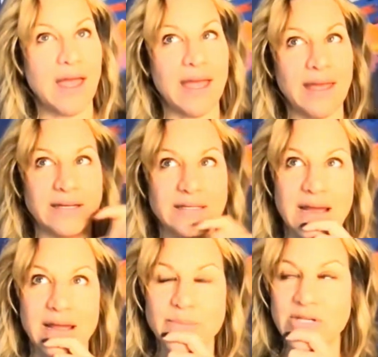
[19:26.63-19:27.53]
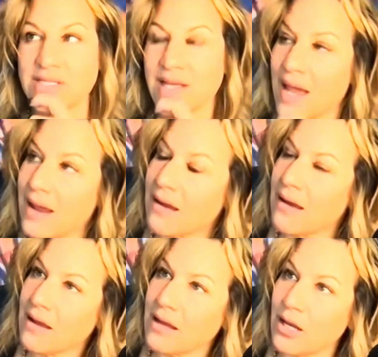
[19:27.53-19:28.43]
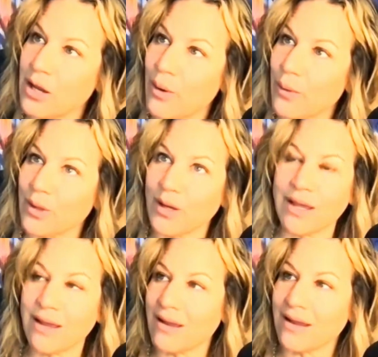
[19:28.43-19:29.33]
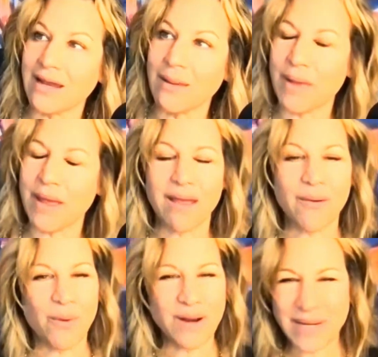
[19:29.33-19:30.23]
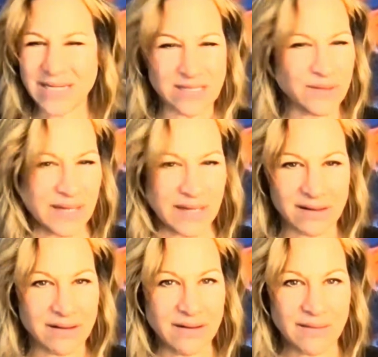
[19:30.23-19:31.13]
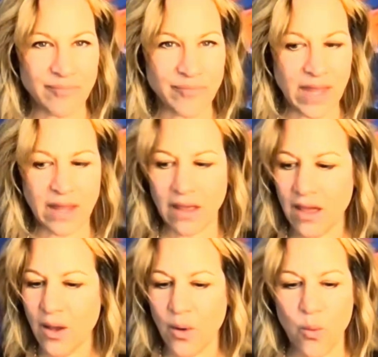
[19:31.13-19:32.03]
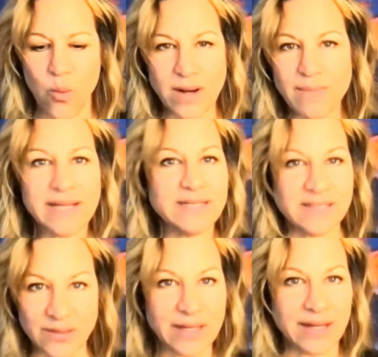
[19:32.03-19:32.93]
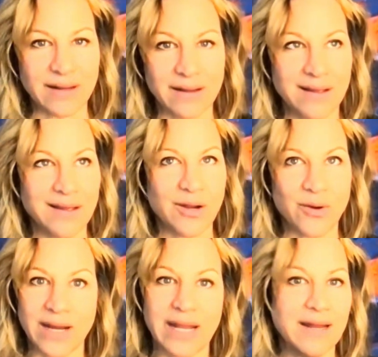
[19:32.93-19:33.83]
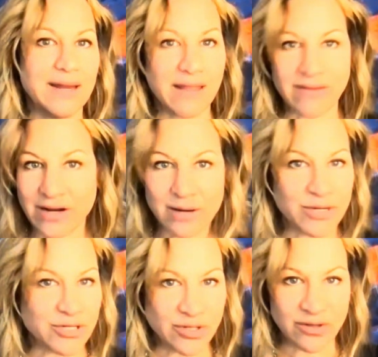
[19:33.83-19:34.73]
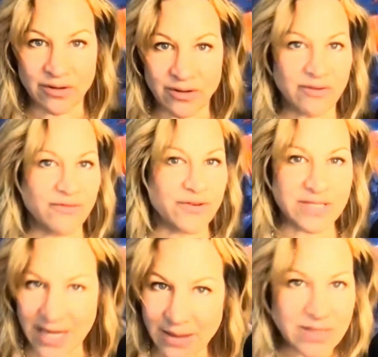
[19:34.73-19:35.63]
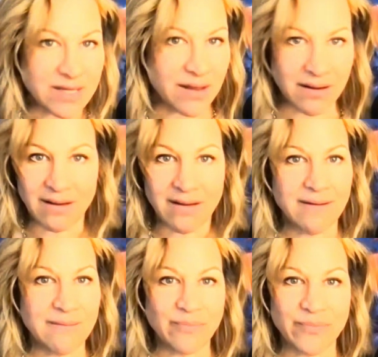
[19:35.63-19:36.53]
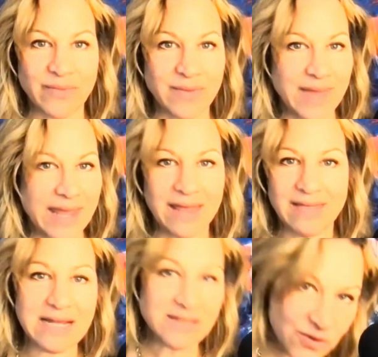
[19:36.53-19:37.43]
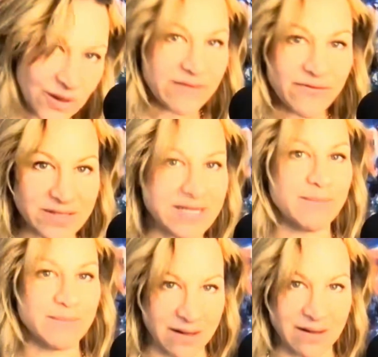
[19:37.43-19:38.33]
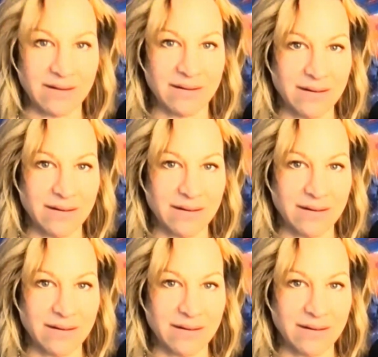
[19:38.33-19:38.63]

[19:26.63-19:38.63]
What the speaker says: And I'm just like, looking and I'm like, what am I doing? Like, what am I doing creating another commercial for Samsung? Like, that's great for Samsung.